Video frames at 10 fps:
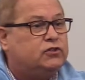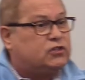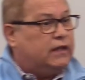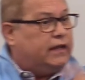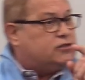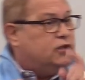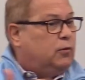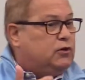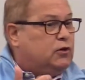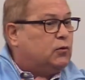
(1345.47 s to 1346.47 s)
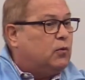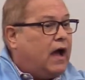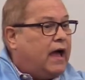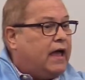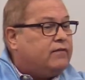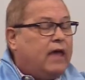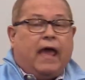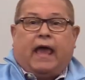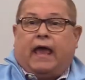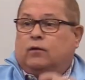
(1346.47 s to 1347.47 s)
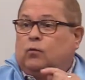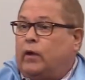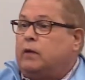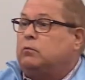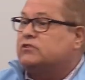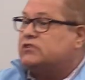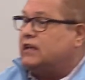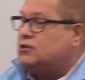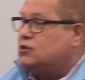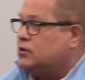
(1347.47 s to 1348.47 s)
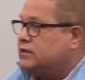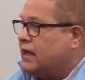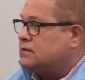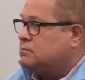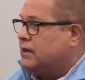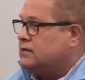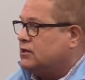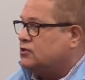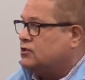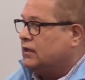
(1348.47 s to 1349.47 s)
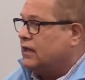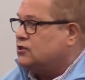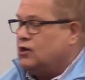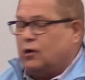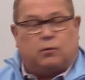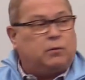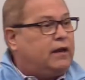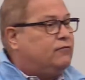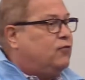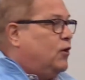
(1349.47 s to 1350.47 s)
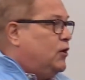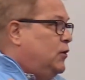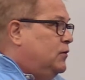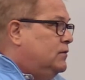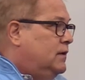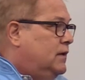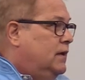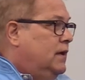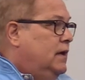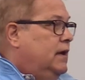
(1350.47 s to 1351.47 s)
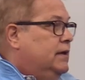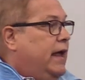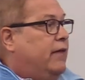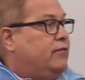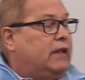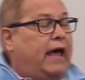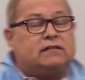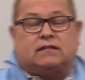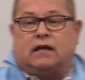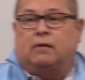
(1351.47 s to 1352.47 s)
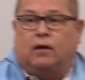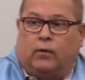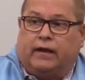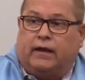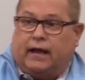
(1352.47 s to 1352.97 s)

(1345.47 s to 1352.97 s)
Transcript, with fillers: just let us know when you arrive. And we will send you a text message to let you know we're ready for you. Now, the last time I went,